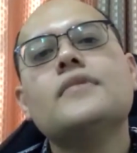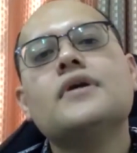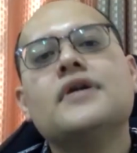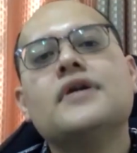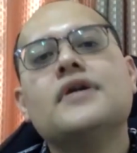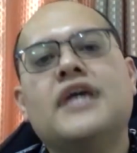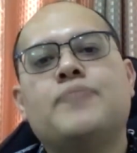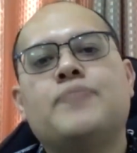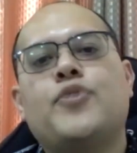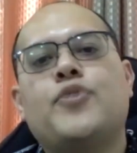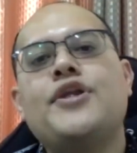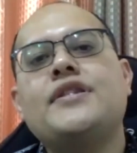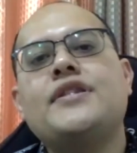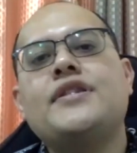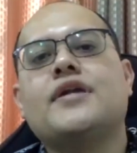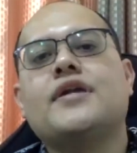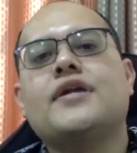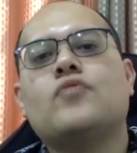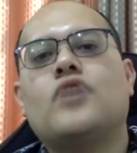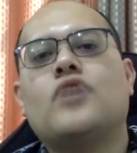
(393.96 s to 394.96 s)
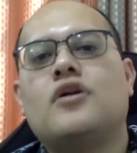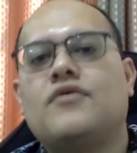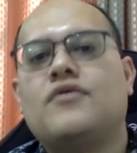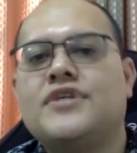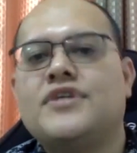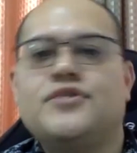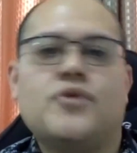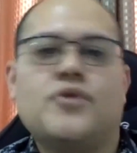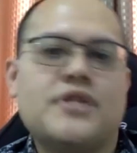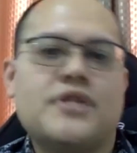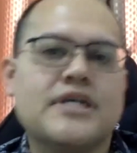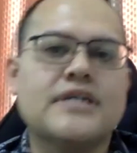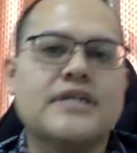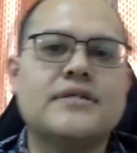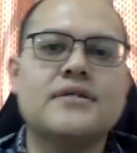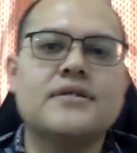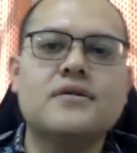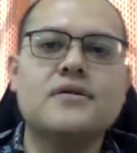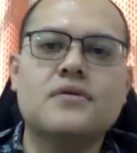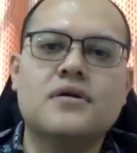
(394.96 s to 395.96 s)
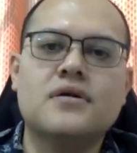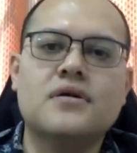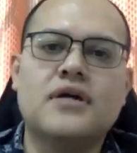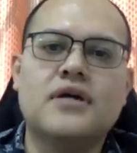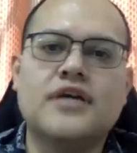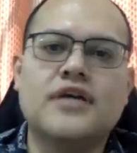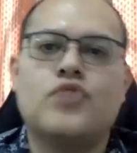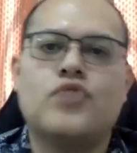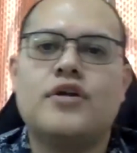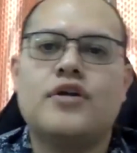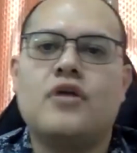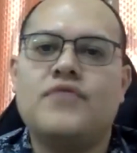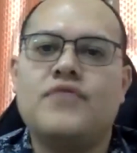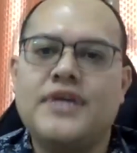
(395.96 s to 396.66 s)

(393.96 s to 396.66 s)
He appointed one of his daughters as one of